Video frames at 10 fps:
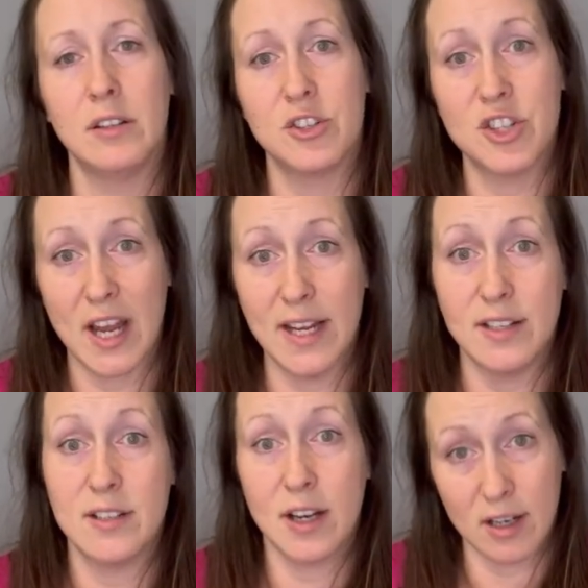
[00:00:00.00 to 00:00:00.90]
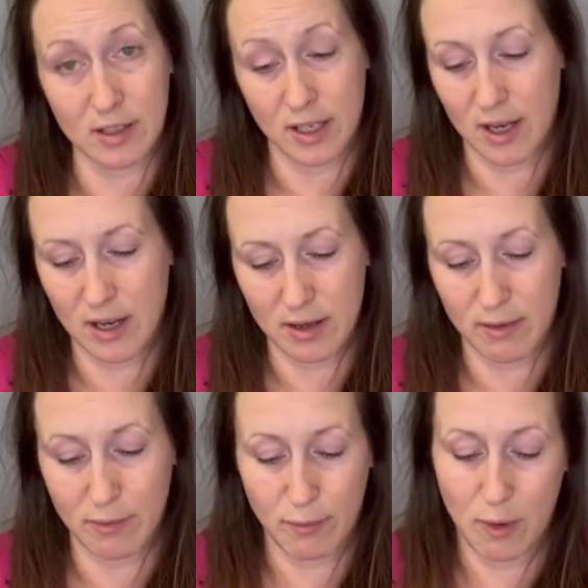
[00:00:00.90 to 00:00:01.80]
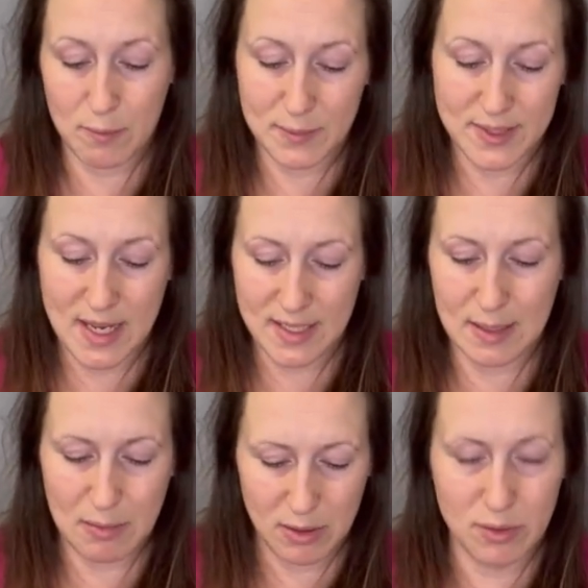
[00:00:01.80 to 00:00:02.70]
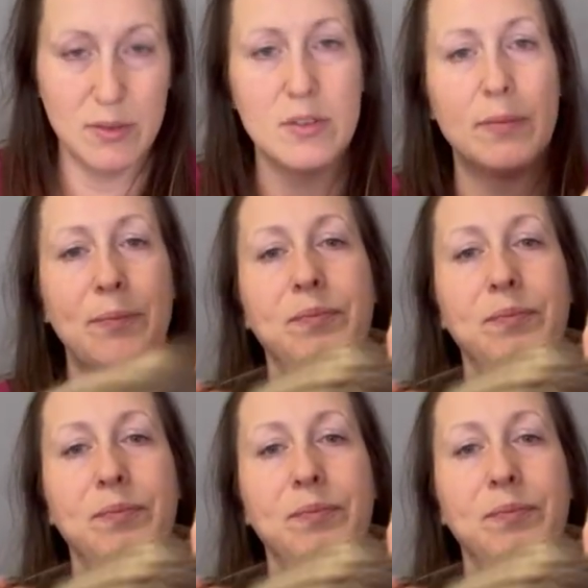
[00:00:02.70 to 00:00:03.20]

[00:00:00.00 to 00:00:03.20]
shade darker from Sandyblonde.